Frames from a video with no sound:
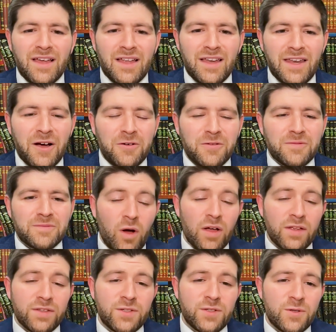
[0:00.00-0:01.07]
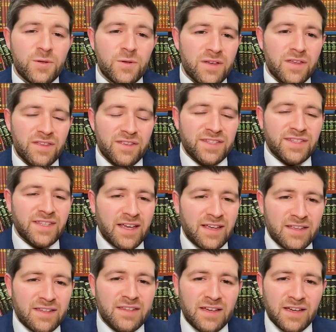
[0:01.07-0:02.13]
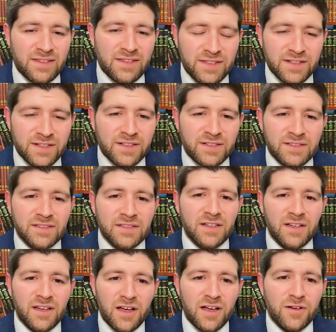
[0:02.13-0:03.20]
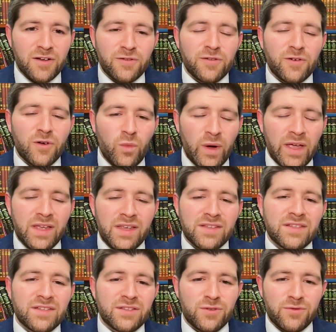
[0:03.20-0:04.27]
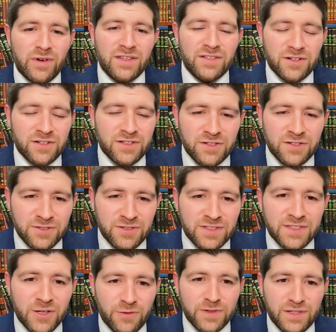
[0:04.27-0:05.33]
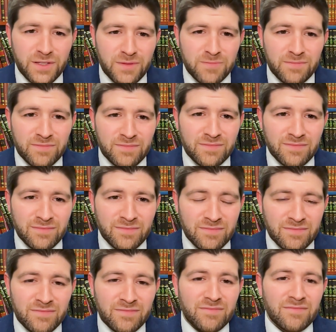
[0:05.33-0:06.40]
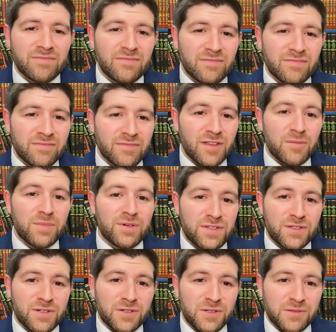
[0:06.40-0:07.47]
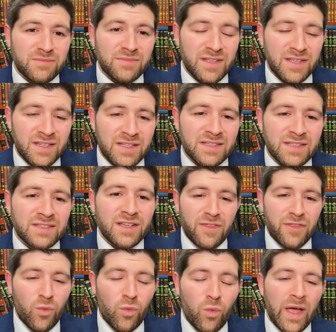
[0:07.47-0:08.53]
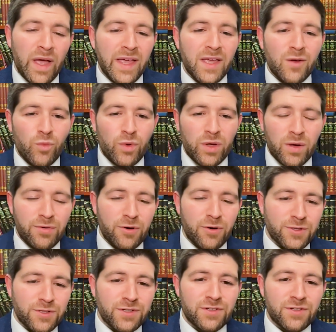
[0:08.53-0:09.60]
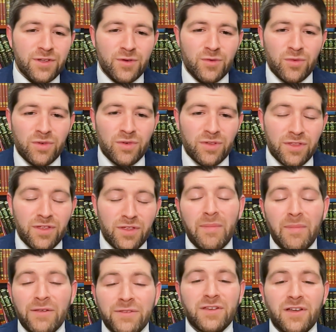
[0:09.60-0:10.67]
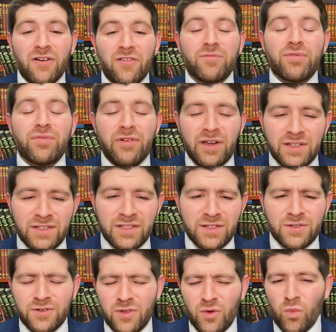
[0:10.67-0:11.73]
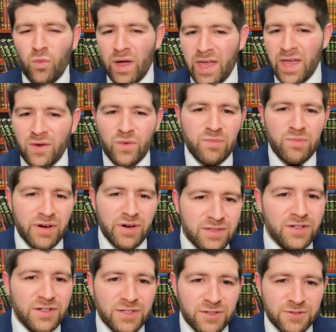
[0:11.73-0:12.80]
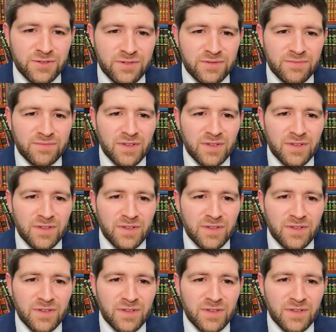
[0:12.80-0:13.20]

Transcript: Now, on to the second idea of ways to raise our children's self-esteem. Number 2 is the way we approach the amount of praises, or the way we praise our children.